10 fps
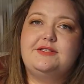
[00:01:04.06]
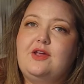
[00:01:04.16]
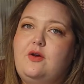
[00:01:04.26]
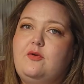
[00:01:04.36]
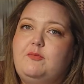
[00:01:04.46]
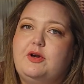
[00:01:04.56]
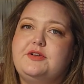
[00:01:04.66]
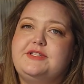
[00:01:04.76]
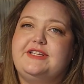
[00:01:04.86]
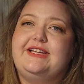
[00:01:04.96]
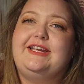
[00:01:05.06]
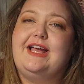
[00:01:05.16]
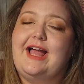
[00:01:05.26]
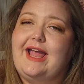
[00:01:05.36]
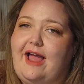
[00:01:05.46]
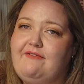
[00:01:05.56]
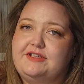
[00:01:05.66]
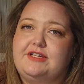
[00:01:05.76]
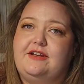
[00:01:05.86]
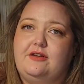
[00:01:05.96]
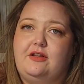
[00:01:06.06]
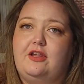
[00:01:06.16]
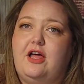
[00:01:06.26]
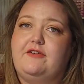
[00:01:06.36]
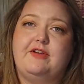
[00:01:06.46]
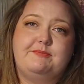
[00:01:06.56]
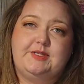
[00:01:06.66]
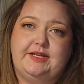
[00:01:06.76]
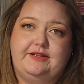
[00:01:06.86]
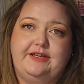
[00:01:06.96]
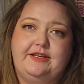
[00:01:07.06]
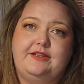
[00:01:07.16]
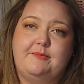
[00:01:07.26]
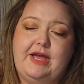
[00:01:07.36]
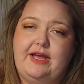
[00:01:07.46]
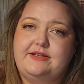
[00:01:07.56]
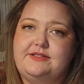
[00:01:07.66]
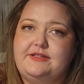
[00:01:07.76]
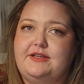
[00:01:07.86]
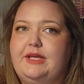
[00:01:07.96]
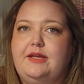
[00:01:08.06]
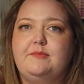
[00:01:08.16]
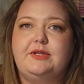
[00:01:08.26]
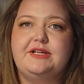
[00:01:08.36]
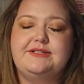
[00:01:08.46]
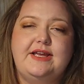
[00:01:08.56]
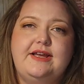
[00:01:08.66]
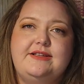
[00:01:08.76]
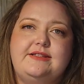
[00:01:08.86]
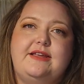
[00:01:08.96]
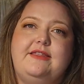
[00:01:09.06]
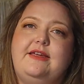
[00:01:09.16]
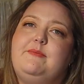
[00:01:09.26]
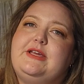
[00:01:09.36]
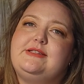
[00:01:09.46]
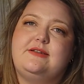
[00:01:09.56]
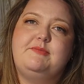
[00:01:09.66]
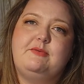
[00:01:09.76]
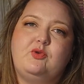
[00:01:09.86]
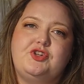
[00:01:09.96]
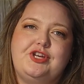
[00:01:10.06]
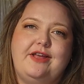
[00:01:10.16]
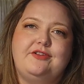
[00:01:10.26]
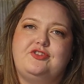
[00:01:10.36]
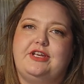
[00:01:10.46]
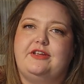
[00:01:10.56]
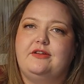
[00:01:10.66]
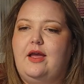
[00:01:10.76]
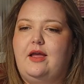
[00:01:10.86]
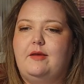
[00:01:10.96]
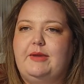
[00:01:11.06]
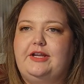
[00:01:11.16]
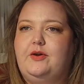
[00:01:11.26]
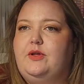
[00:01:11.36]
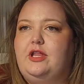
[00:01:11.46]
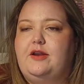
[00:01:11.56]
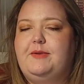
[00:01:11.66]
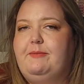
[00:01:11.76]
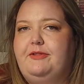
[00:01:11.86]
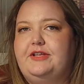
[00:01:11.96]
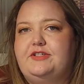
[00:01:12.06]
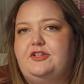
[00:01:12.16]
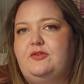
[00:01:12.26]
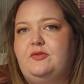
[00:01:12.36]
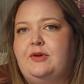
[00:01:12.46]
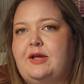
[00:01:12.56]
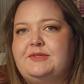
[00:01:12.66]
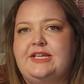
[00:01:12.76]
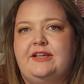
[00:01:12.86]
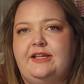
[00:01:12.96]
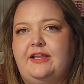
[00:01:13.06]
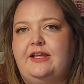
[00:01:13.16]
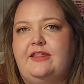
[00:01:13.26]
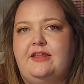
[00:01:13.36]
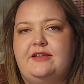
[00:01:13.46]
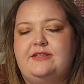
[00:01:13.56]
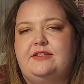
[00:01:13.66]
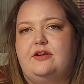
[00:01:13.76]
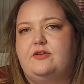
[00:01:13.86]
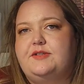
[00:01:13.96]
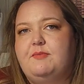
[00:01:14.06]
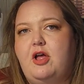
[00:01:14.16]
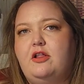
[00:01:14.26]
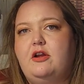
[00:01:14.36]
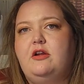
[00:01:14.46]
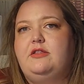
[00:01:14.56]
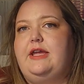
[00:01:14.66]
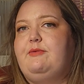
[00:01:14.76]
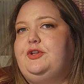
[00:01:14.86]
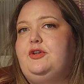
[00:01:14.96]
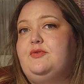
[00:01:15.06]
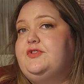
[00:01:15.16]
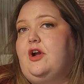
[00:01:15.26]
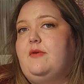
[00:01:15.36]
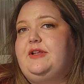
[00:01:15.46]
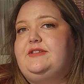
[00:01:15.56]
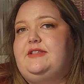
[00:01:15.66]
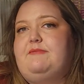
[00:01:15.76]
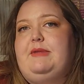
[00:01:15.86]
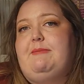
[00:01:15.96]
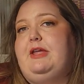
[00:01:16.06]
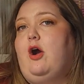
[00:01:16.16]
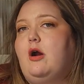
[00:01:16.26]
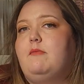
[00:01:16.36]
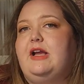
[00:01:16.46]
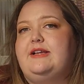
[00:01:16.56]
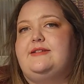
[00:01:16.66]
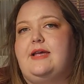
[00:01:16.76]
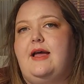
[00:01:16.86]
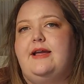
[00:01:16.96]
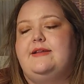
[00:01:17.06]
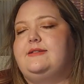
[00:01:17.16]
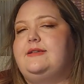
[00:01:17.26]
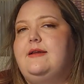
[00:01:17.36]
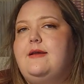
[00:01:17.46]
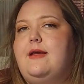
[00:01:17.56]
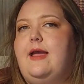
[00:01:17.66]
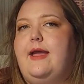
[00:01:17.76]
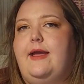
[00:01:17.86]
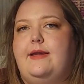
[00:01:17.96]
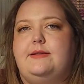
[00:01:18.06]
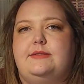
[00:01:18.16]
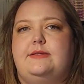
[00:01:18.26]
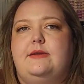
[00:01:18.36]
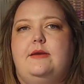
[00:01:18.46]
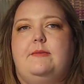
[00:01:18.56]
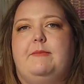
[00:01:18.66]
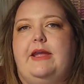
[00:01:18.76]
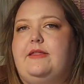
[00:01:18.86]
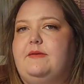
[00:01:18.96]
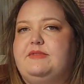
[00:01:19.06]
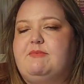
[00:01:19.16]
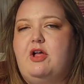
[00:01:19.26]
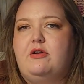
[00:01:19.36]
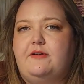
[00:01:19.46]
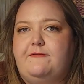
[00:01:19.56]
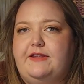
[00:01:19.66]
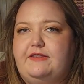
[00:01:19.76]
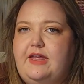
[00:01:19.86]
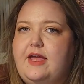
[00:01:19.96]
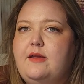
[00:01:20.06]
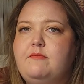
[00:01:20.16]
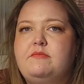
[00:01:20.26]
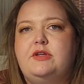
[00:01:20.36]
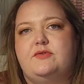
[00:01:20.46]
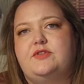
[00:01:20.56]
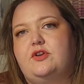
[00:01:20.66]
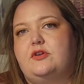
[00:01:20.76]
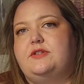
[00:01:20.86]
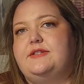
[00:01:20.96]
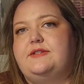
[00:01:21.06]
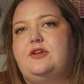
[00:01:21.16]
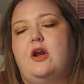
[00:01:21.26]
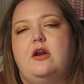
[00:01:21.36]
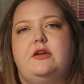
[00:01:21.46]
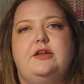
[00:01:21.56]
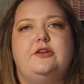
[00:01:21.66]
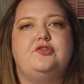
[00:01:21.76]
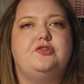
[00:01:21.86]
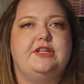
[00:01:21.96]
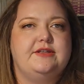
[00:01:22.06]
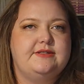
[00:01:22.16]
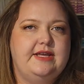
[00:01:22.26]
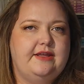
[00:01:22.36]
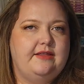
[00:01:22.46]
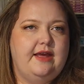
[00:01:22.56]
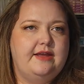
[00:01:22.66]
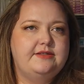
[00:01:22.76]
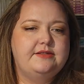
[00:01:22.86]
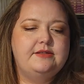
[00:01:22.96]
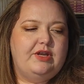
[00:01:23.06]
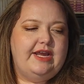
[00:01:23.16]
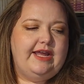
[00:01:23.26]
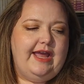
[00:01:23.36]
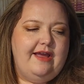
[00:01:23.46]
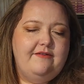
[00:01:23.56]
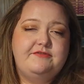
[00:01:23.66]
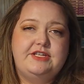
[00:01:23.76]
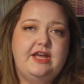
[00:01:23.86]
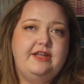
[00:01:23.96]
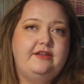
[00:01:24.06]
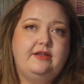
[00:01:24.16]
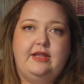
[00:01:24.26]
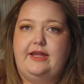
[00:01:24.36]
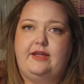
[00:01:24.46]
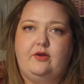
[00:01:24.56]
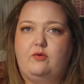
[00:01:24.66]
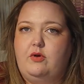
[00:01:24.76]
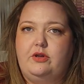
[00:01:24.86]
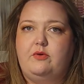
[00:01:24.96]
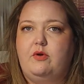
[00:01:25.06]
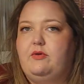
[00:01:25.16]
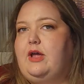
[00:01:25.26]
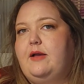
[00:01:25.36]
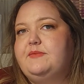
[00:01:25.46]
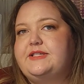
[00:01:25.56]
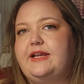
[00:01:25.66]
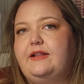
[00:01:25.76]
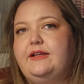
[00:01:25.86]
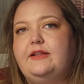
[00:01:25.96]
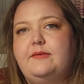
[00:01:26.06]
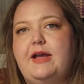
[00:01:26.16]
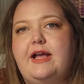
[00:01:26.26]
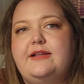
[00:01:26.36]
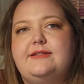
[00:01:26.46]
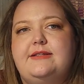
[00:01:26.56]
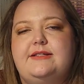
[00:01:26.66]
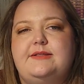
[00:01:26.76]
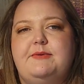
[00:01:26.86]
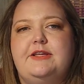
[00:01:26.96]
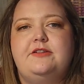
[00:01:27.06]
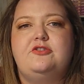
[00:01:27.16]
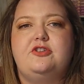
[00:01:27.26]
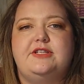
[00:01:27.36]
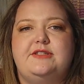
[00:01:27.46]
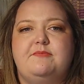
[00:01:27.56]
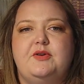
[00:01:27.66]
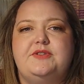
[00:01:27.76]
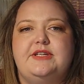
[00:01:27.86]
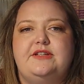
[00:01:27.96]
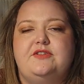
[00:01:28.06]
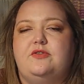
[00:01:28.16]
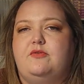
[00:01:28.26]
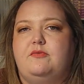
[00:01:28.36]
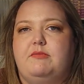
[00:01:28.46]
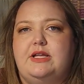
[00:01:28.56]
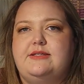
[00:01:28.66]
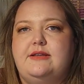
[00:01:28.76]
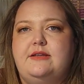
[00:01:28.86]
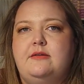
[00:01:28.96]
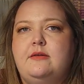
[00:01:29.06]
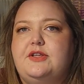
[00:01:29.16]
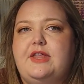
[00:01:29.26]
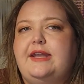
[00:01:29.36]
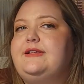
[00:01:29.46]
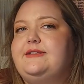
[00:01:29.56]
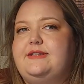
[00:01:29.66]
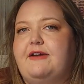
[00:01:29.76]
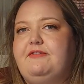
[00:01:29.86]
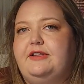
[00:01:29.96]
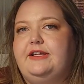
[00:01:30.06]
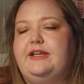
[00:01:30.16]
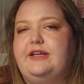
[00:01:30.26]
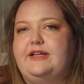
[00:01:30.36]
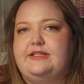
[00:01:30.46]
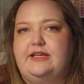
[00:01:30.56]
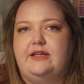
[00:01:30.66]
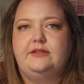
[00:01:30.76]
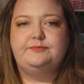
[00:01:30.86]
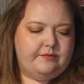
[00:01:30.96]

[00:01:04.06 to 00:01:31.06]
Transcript: So, personally, I haven't done a lot of upcycling in the past. Being plus size, I think it makes it a bit more challenging. Um, I know a lot of people that do upcycling like this, they're smaller, they would use garments that maybe are my size, and make them smaller to fit them, use skirts as yardage, things like that. When I have done like quote unquote upcycling in the past, it's been just mostly to muslin. So that is definitely an idea.